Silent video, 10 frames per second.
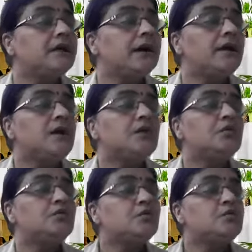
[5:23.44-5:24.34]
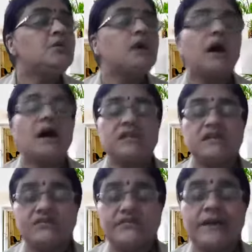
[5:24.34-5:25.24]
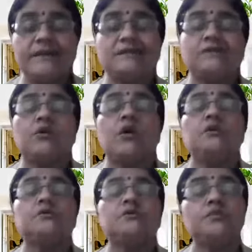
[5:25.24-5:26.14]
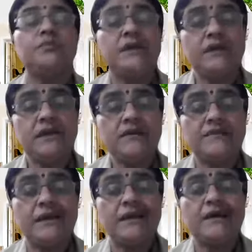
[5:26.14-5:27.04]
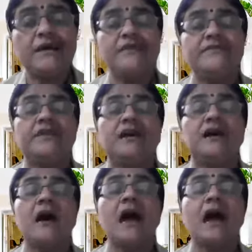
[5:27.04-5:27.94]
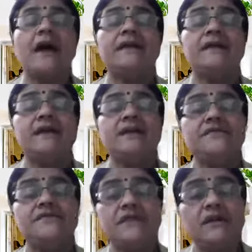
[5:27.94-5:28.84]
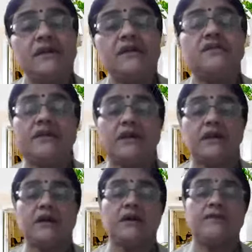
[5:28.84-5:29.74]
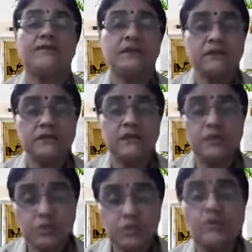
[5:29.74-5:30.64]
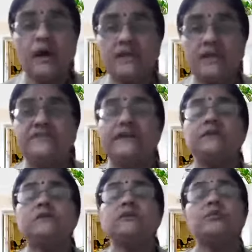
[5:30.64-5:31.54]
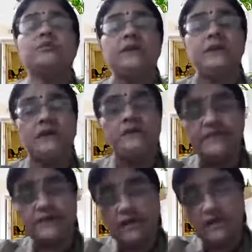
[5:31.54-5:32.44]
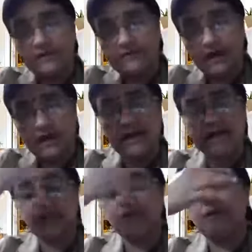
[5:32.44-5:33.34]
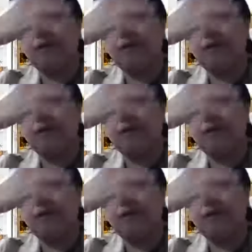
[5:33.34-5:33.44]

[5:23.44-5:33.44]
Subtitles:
there are two large veins called superior vena cava and inferior vena cava. These are two large veins. Superior vena cava collects